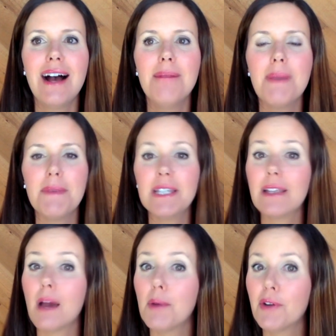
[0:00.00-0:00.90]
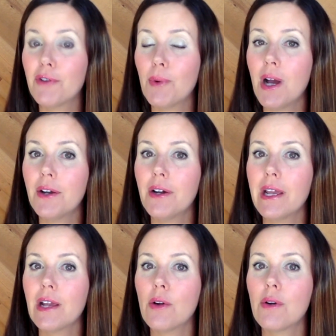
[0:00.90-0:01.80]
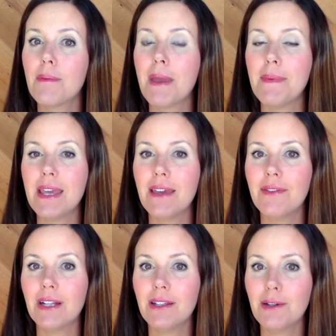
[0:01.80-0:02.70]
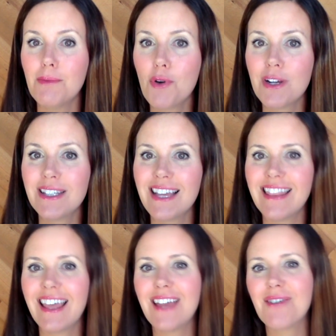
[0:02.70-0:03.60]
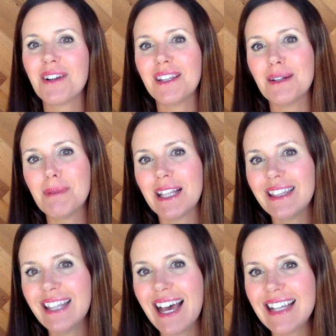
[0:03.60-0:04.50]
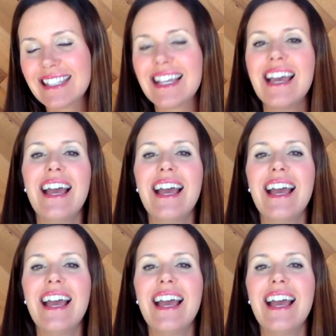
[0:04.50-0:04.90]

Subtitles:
maybe stop overwatering, or maybe give it a little more sunlight or a little bit less.